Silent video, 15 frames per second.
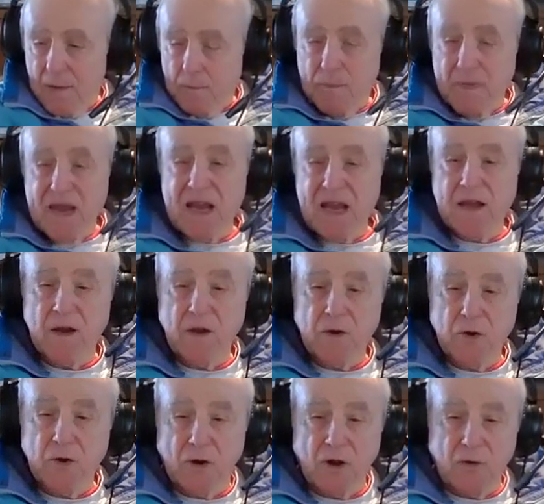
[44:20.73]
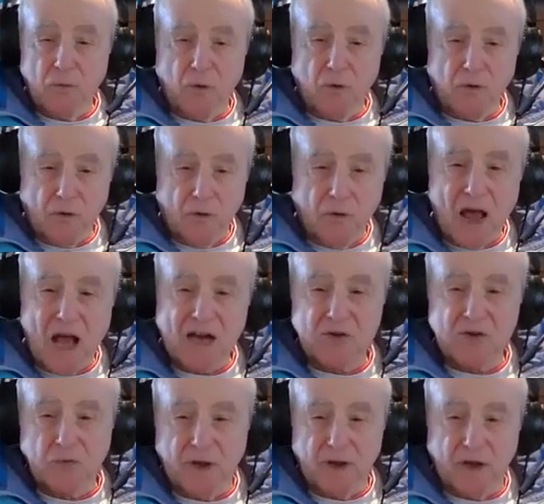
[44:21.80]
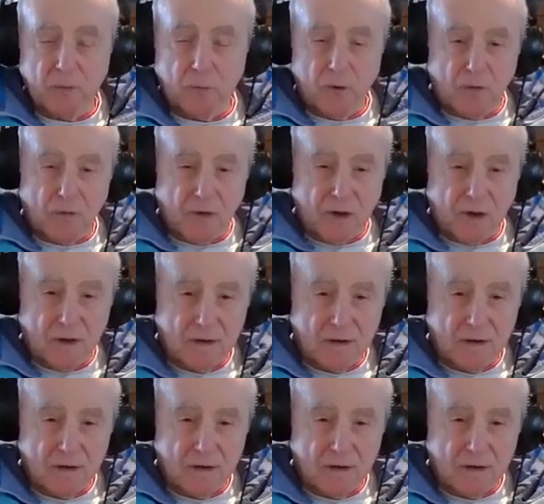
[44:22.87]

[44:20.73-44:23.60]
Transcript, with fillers: mean you're unworthy you're actually unworthy